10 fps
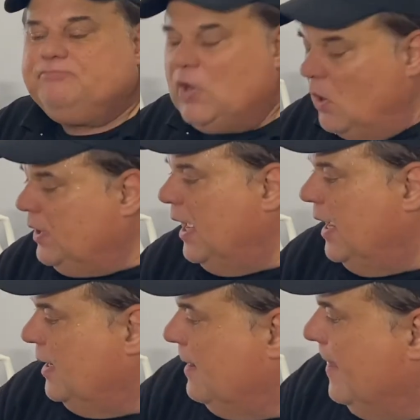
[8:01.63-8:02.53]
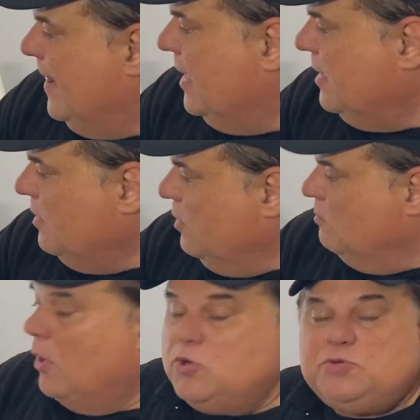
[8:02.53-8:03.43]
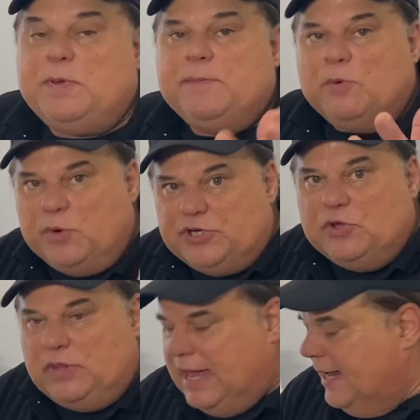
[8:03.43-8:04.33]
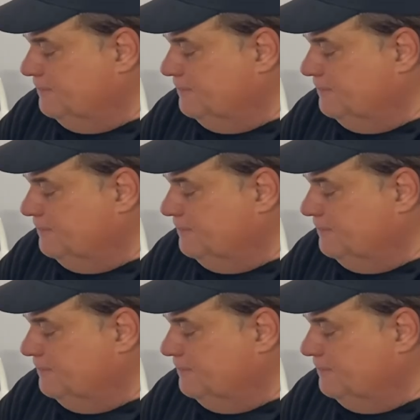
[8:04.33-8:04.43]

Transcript: Okay, most people would do that.